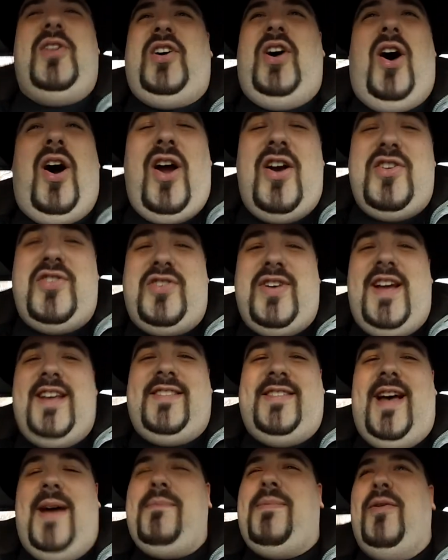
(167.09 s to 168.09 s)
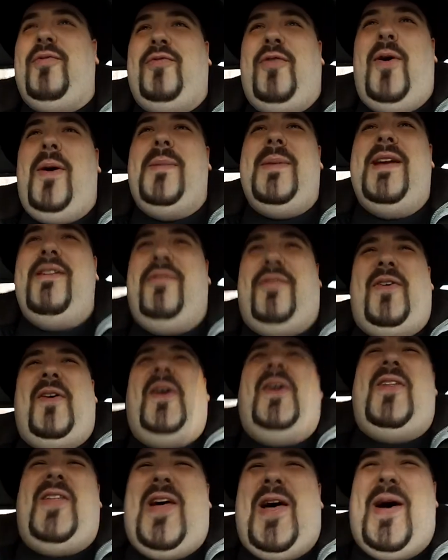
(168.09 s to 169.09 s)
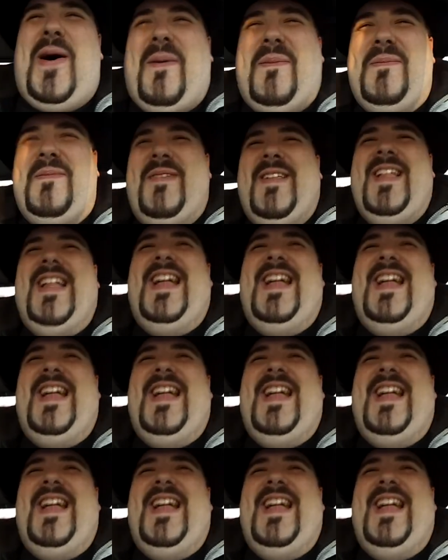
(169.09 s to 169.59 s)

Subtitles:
card tricks. I'm performing for them.